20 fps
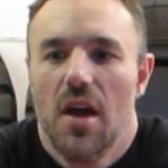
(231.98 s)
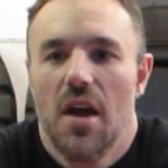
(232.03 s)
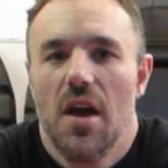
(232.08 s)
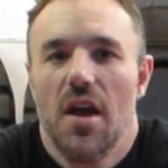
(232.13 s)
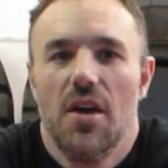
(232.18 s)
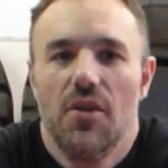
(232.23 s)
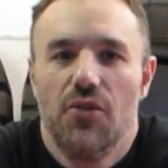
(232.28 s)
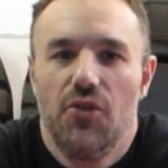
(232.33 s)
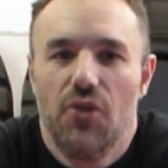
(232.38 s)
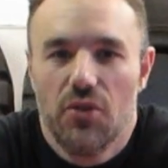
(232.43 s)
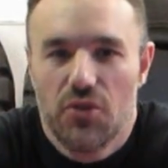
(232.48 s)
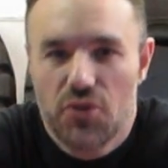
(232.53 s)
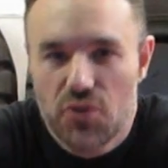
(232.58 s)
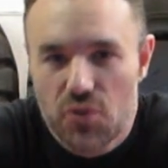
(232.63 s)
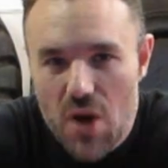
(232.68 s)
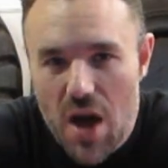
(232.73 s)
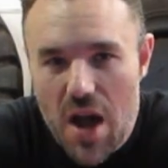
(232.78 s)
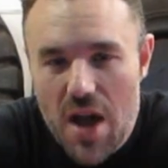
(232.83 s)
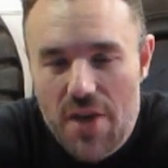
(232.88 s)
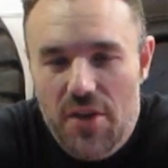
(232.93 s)
is
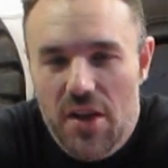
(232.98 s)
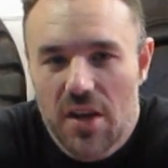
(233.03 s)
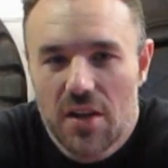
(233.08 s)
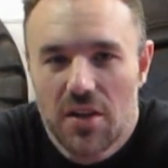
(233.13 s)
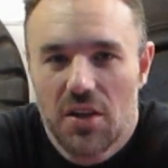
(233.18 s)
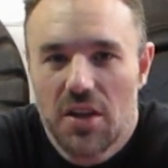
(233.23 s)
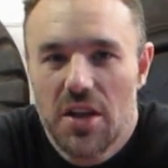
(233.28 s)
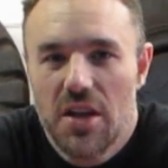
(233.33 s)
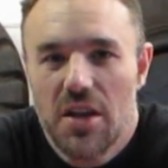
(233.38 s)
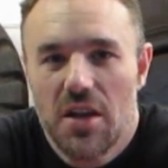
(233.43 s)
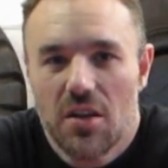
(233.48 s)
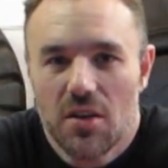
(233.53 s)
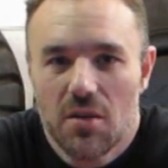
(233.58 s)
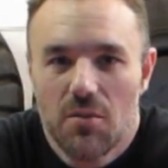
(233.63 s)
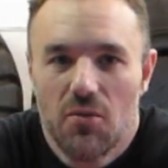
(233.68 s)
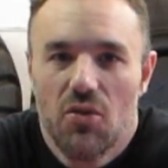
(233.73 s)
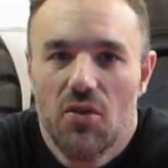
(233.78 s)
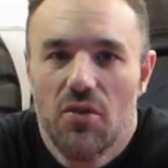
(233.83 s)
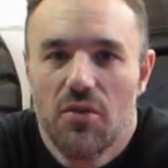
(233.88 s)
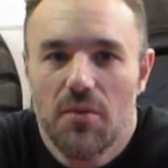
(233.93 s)
driving and leading the
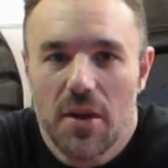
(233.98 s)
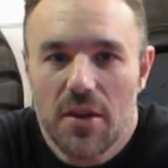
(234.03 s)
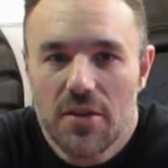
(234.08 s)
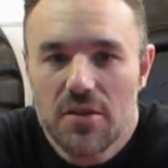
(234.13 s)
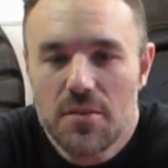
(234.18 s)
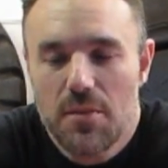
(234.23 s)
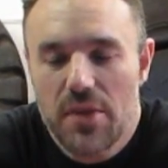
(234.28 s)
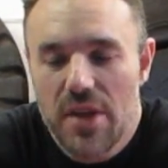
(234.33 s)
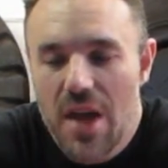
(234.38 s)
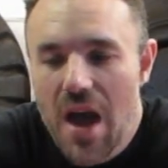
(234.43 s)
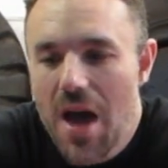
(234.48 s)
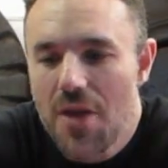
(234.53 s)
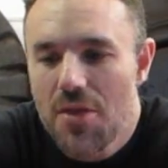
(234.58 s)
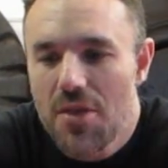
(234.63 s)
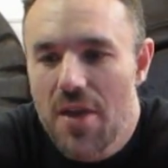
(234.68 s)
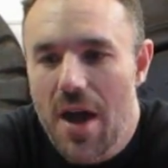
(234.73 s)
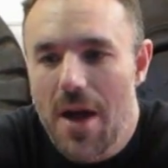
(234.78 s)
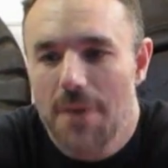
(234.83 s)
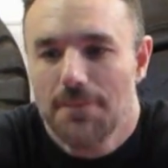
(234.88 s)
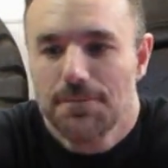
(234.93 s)
movement. Beyond
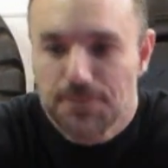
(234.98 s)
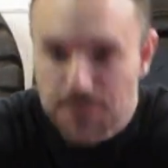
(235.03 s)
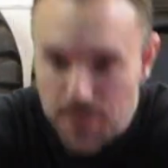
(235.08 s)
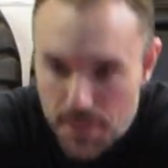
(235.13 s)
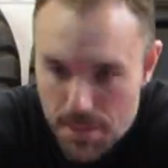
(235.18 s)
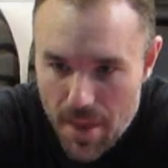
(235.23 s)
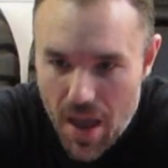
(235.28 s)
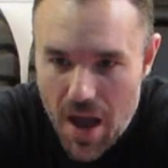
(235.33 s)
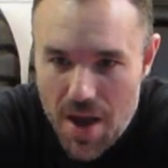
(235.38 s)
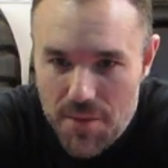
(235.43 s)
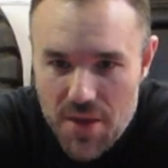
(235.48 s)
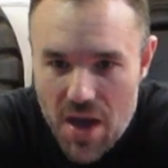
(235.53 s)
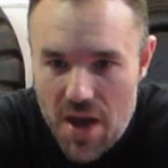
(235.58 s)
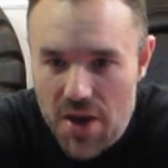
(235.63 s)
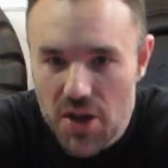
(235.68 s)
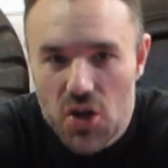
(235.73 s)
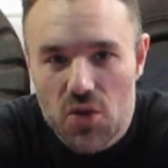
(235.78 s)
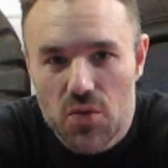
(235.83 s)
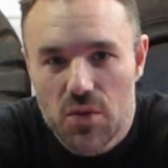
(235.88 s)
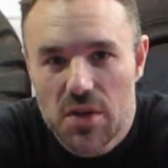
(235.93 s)
that, I'm not
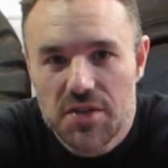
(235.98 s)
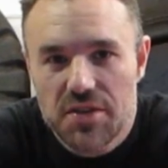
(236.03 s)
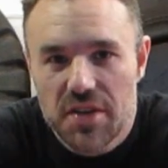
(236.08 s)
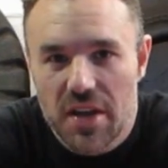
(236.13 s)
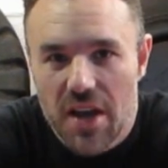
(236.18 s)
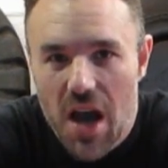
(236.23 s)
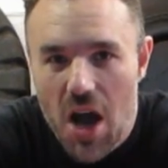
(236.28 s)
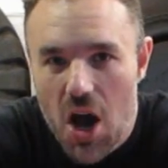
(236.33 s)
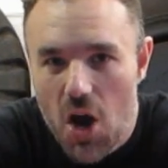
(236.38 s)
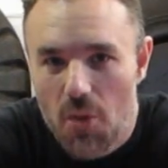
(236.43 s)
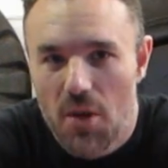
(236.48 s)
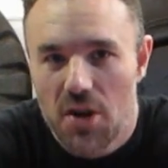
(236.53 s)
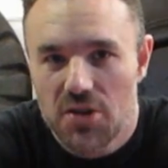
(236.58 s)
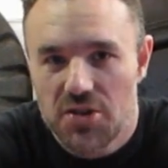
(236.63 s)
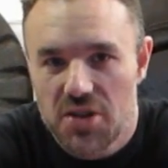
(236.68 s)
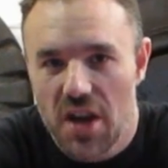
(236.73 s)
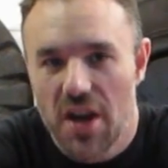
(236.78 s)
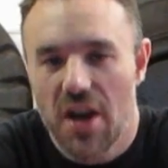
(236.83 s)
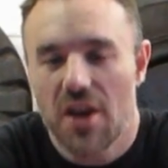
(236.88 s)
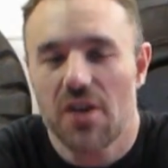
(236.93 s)
increasing how
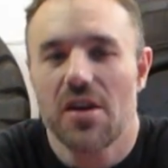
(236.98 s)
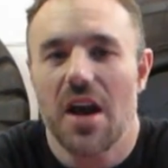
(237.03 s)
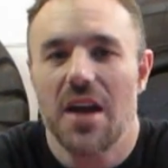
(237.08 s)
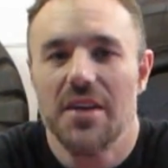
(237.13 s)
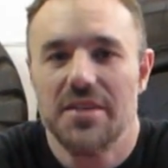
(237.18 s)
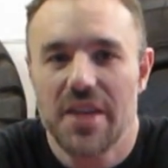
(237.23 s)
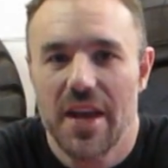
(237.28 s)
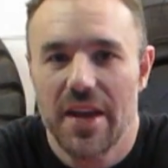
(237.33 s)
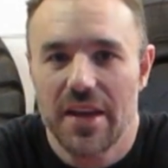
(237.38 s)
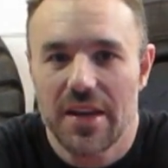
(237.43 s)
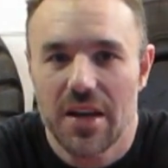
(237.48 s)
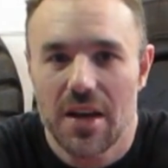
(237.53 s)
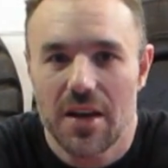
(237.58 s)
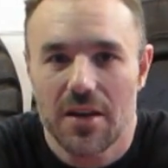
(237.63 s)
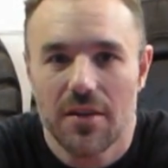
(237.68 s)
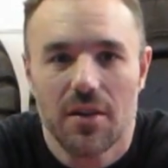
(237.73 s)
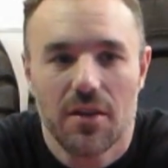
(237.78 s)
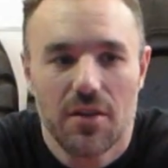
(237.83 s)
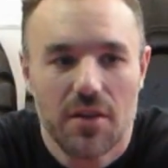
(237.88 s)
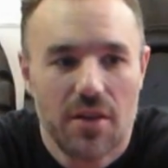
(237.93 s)
much air I take in.
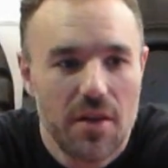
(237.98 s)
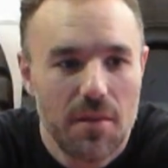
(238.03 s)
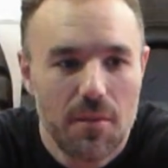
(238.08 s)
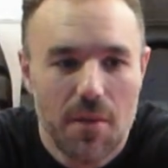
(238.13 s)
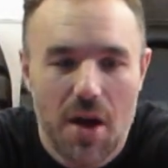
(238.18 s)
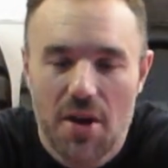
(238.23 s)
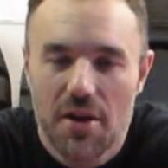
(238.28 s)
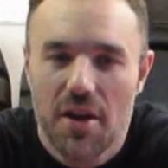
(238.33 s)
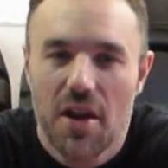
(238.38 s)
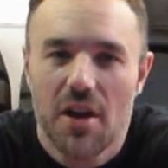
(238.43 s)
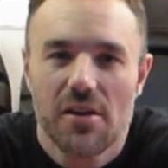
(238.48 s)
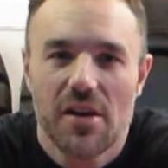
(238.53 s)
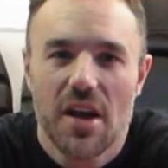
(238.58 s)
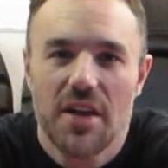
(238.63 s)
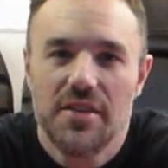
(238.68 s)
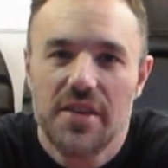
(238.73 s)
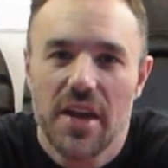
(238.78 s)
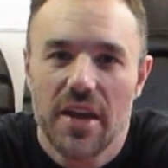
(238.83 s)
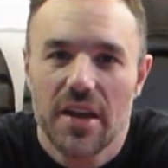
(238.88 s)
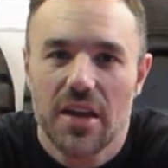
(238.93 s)
The amount of air I
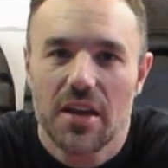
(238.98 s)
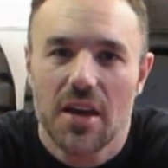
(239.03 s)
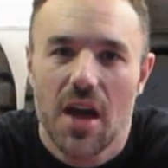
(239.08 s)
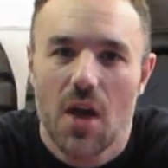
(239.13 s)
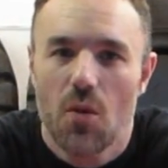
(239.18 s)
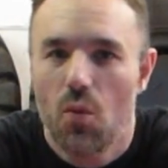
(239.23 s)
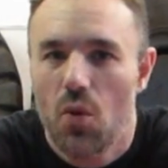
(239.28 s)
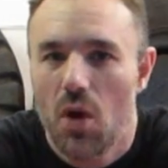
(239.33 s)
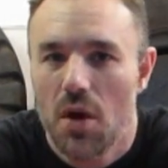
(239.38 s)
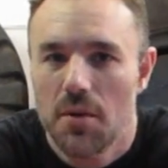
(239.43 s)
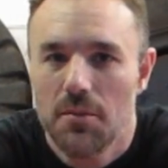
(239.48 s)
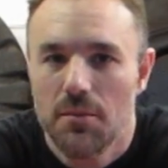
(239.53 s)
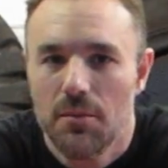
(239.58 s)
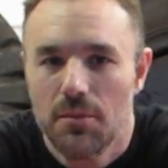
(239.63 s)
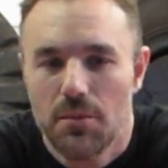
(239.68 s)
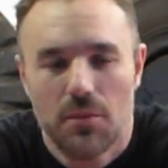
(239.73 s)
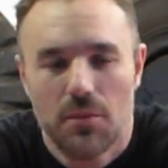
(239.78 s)
take in on one